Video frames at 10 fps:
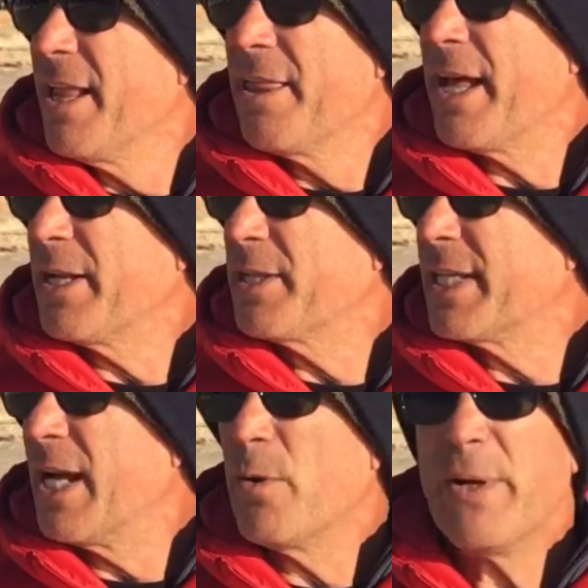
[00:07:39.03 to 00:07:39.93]
that
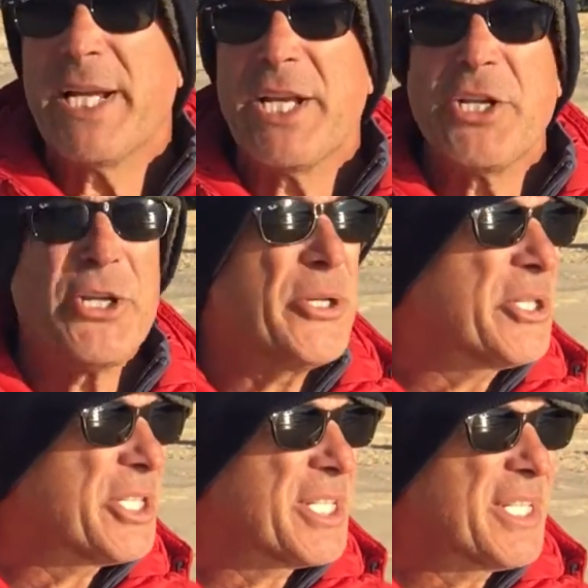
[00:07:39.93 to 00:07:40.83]
we can
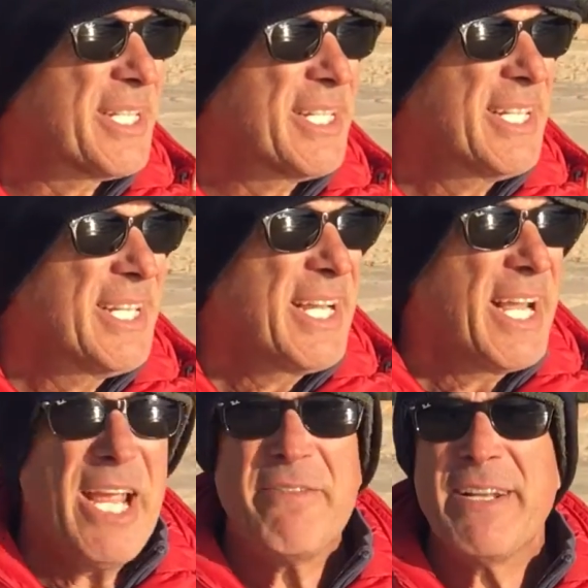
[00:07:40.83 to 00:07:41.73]
use
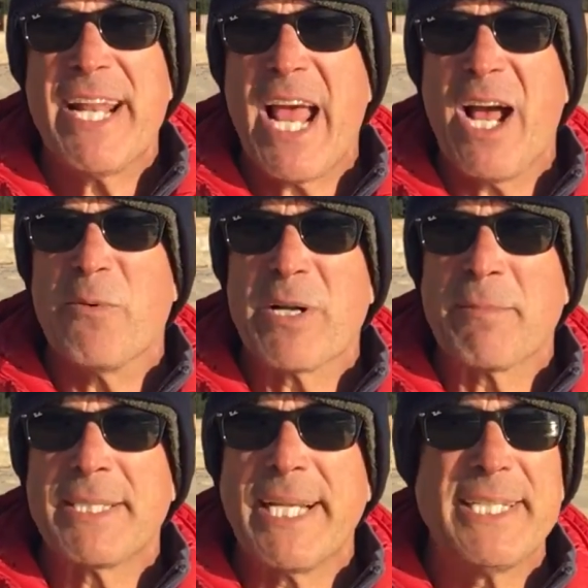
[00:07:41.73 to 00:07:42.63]
even now when I'm
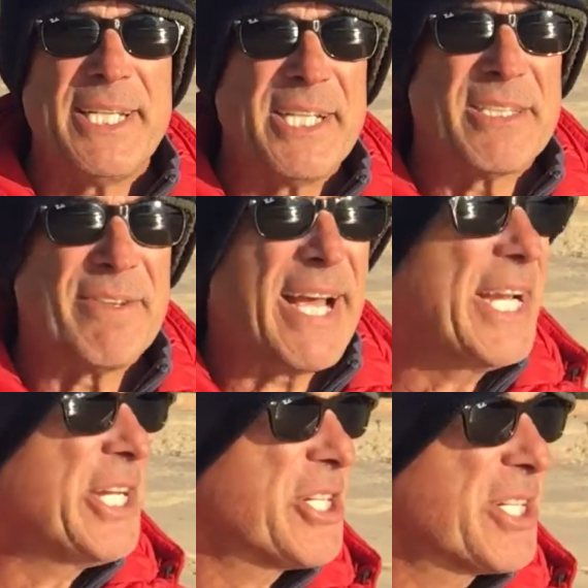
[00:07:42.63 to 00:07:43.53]
60 years of age